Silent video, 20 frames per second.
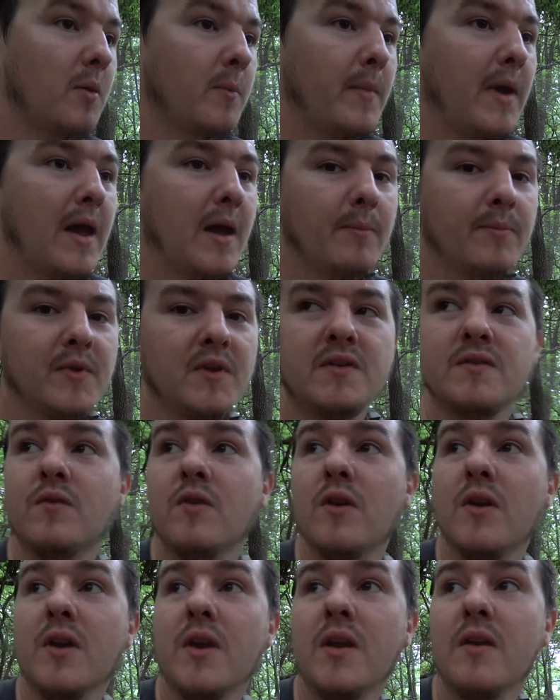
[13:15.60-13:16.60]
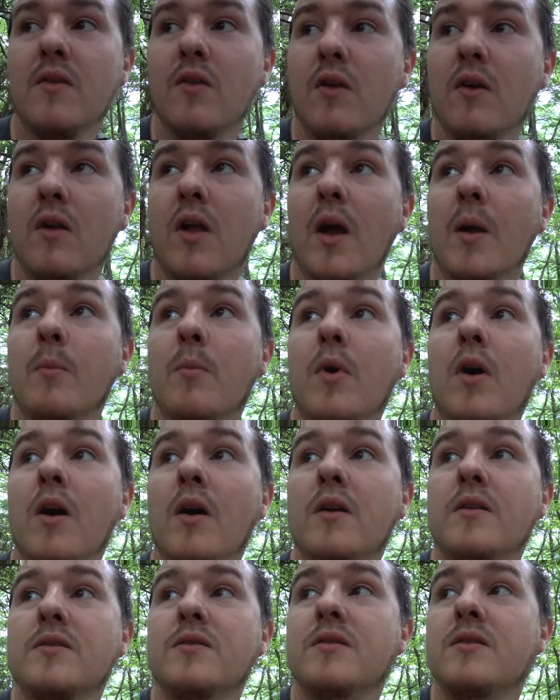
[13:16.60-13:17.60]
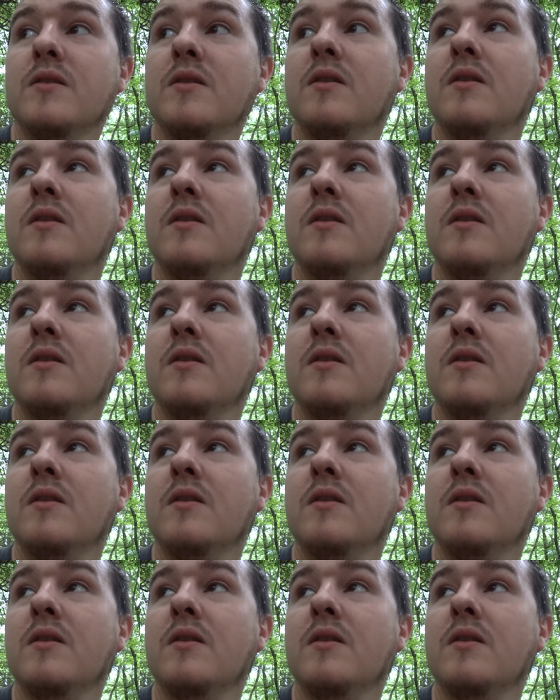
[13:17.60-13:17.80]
a map, this really didn't look like much.